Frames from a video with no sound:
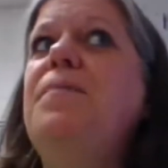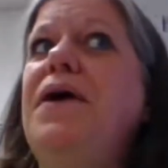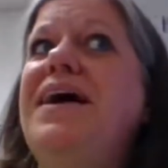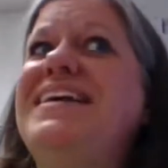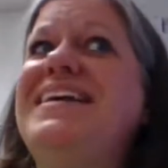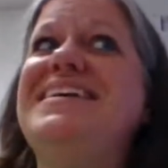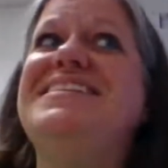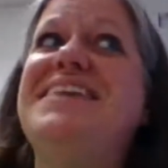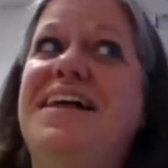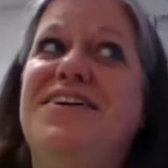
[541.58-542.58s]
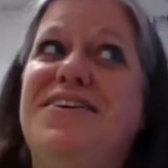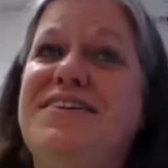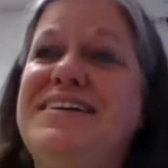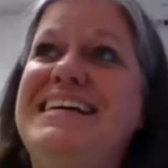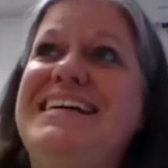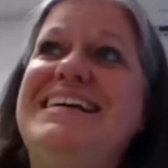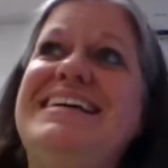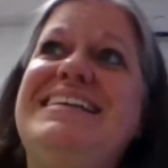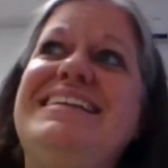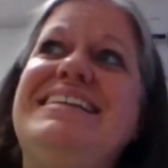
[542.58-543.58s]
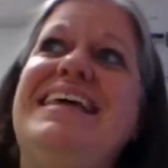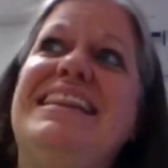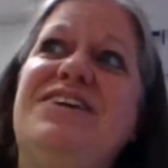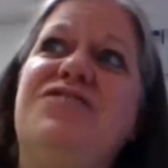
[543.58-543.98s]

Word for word: But he didn't tell her that